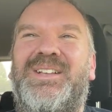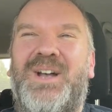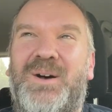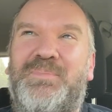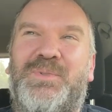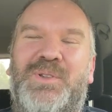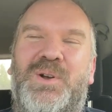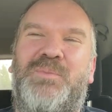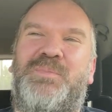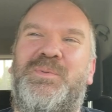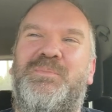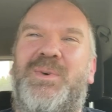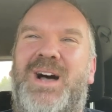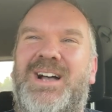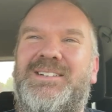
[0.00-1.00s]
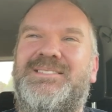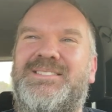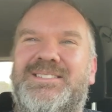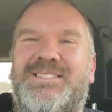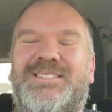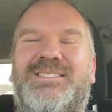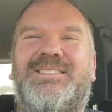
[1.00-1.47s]
couple open
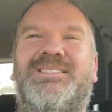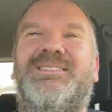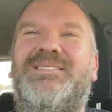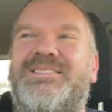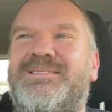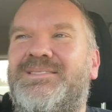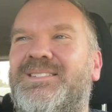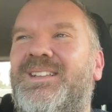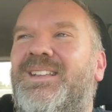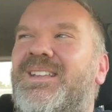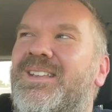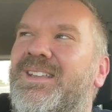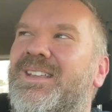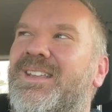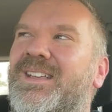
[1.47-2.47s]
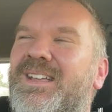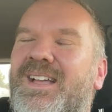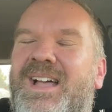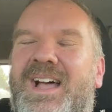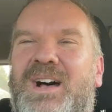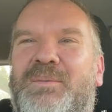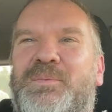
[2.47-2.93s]
boxes.
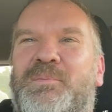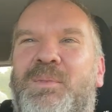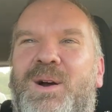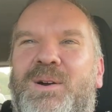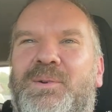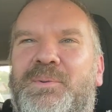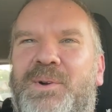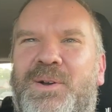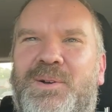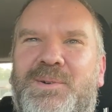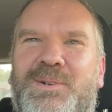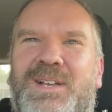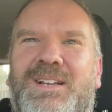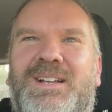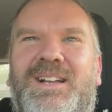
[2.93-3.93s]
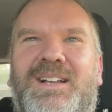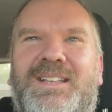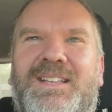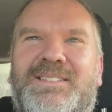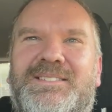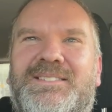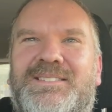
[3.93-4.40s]
Albemarle Road, I
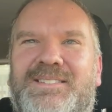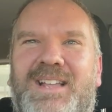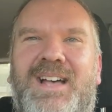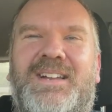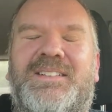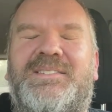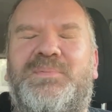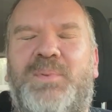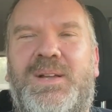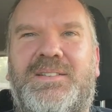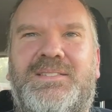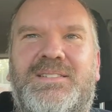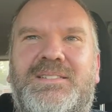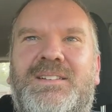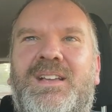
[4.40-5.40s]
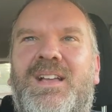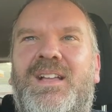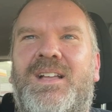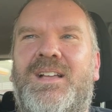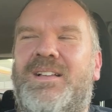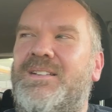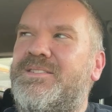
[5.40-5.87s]
guess it's not expected.
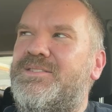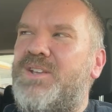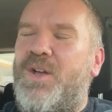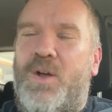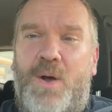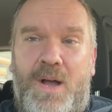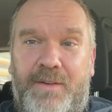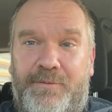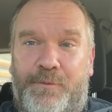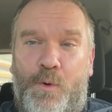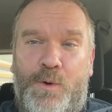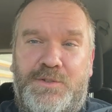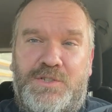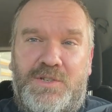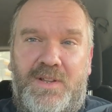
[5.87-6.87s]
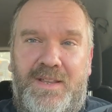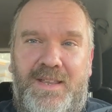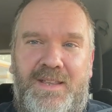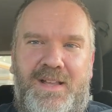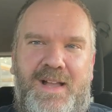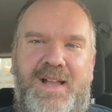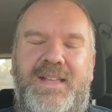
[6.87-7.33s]
So
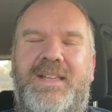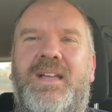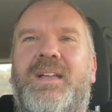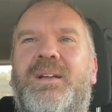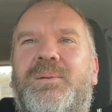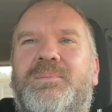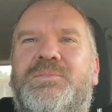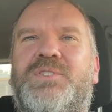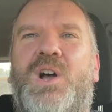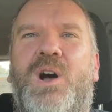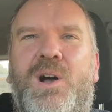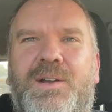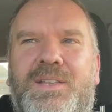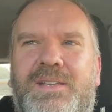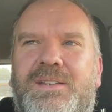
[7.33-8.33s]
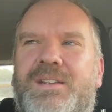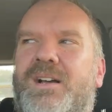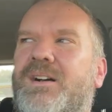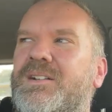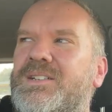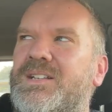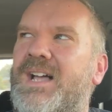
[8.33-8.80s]
unfortunately, I am talking
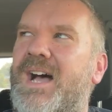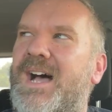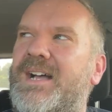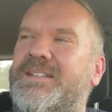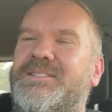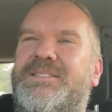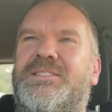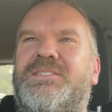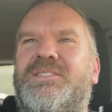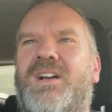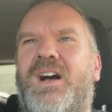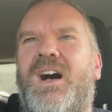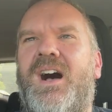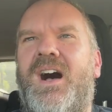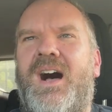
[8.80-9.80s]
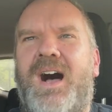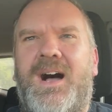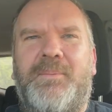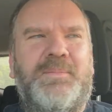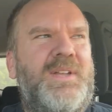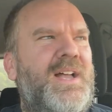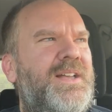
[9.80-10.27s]
a lot. Uh,
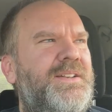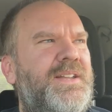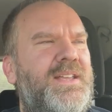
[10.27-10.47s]
I'm kind